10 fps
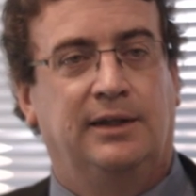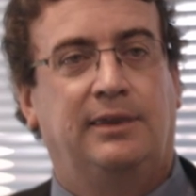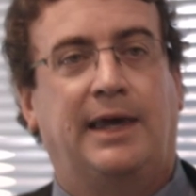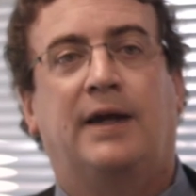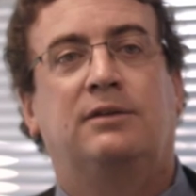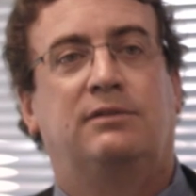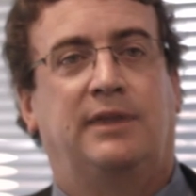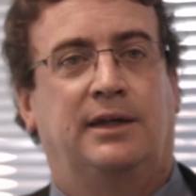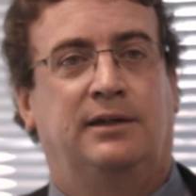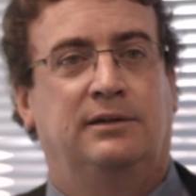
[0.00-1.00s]
That
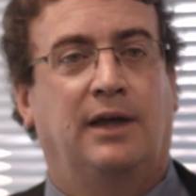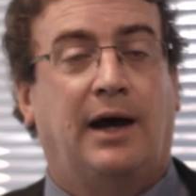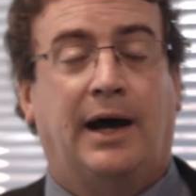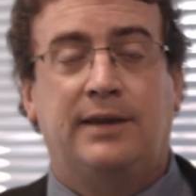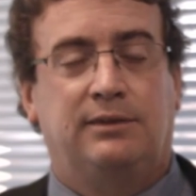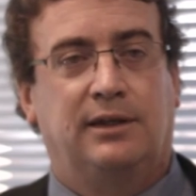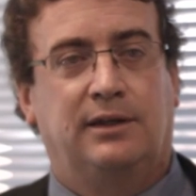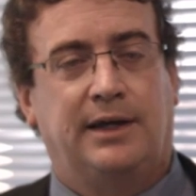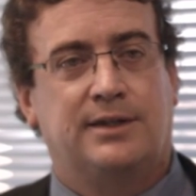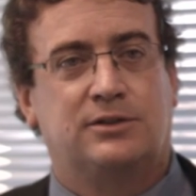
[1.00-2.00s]
then, I think,
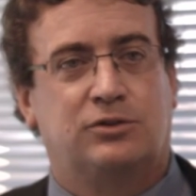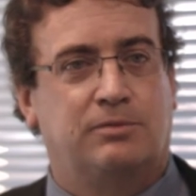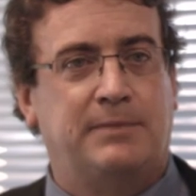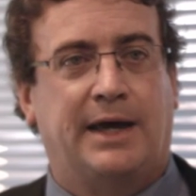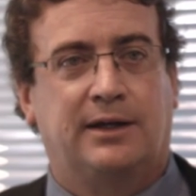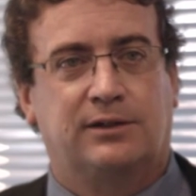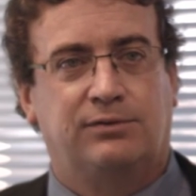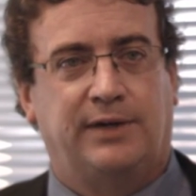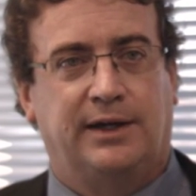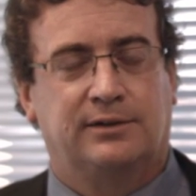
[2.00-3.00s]
has a dramatic
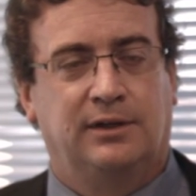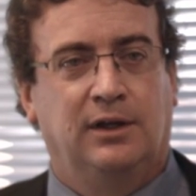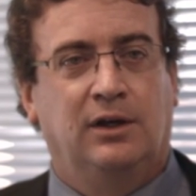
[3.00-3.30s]
effect